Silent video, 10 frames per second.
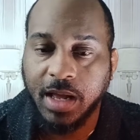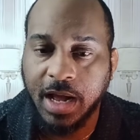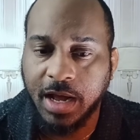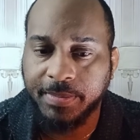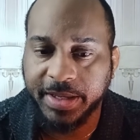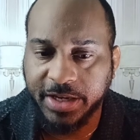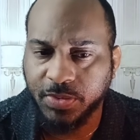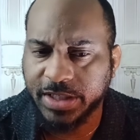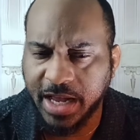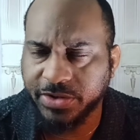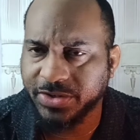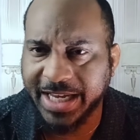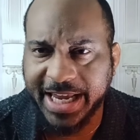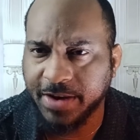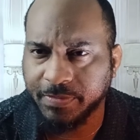And there was others.
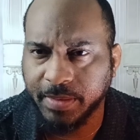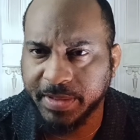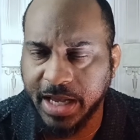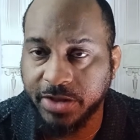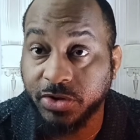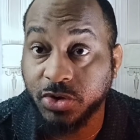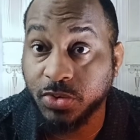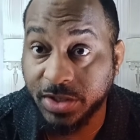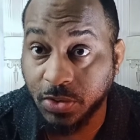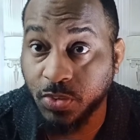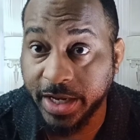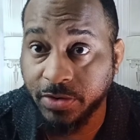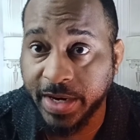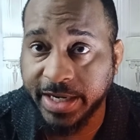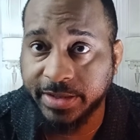I can't remember the others who
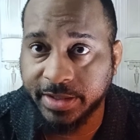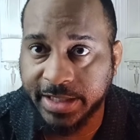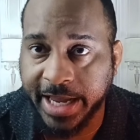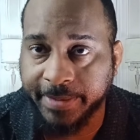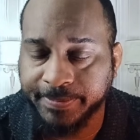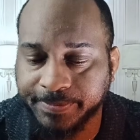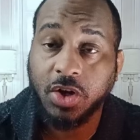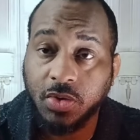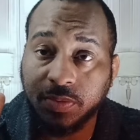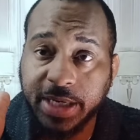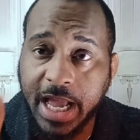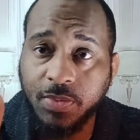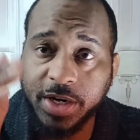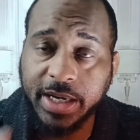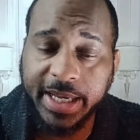iterated the same. Oh, now
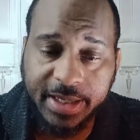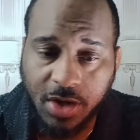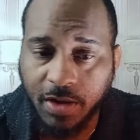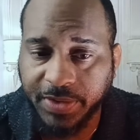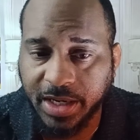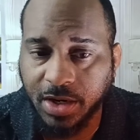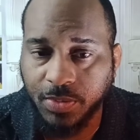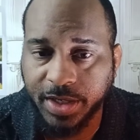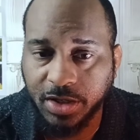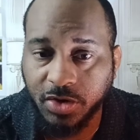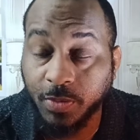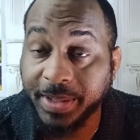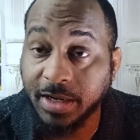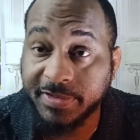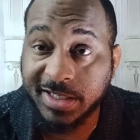we're going to end off here with a little
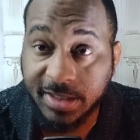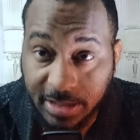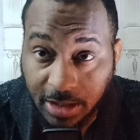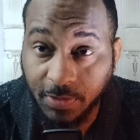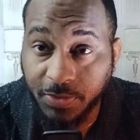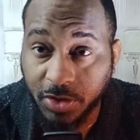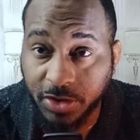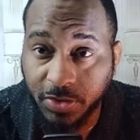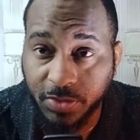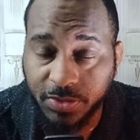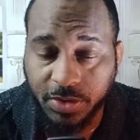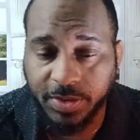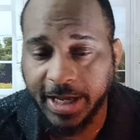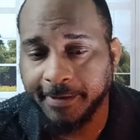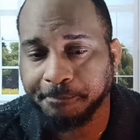bit of silver news.
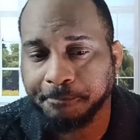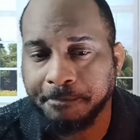Okay.